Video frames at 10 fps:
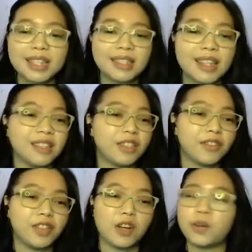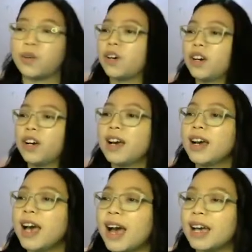what is TensorFlow?
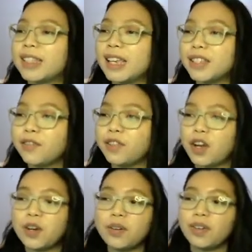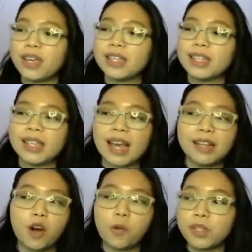TensorFlow, it's
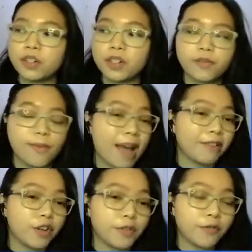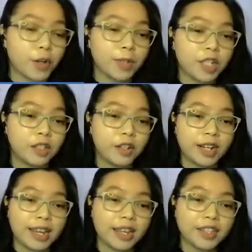an open source platform for machine
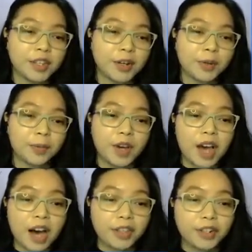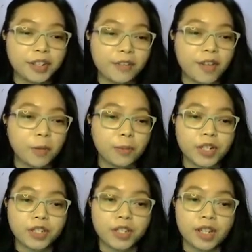learning. So other
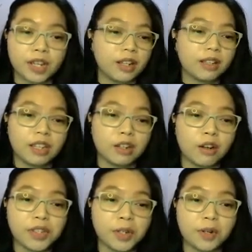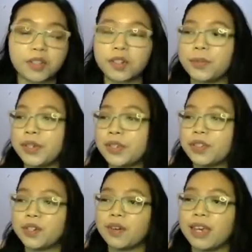developers can also
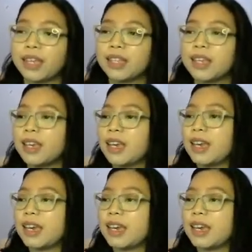contribute to it.